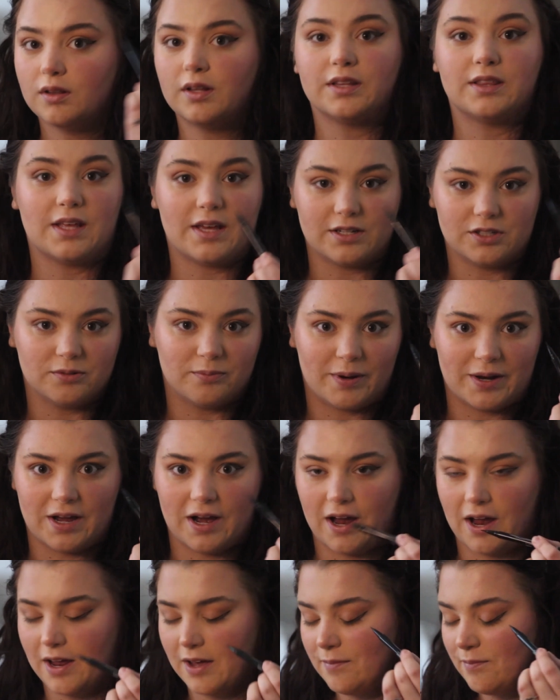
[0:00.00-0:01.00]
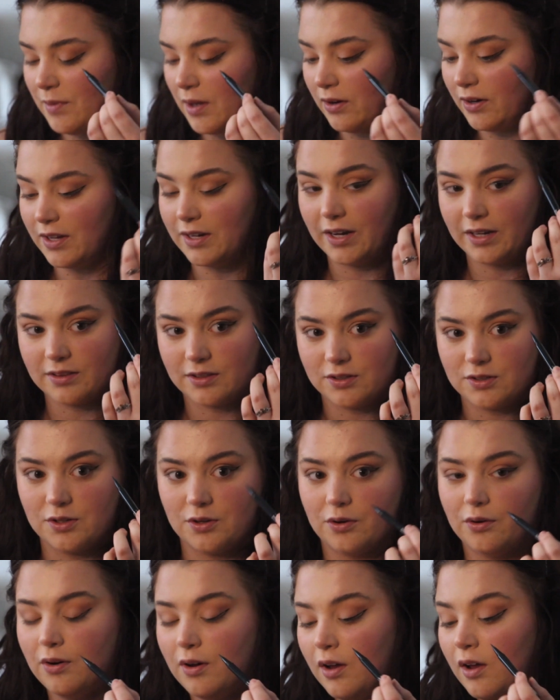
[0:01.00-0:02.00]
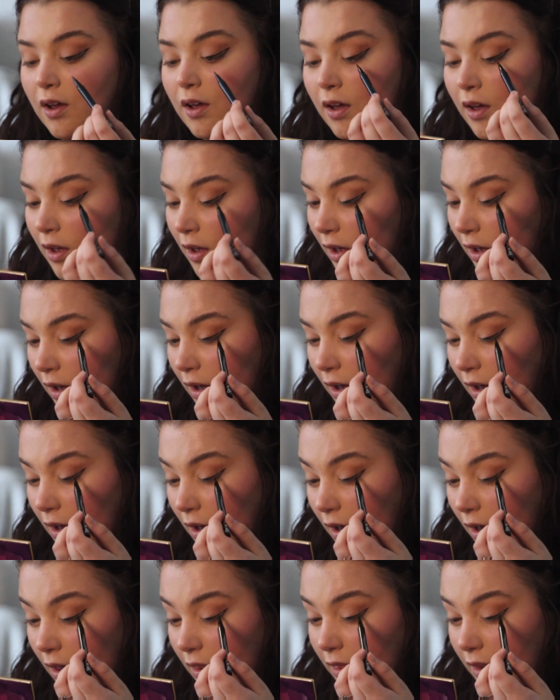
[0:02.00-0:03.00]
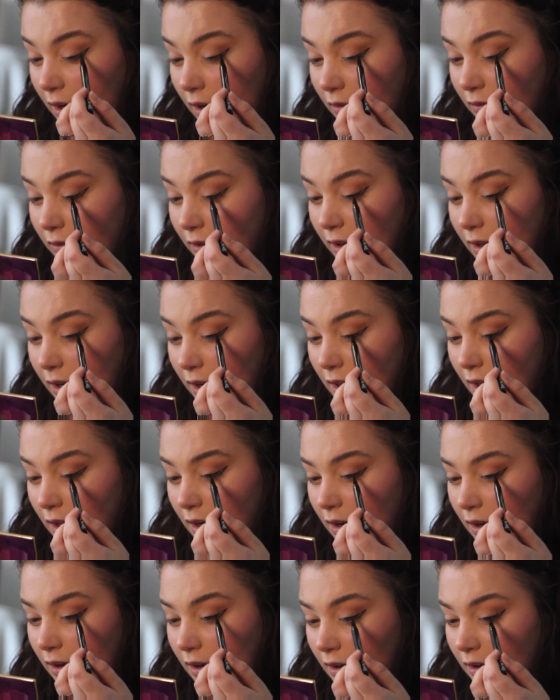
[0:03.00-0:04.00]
like the edge of my eye, I'll connect the two, and then I'll fill it in.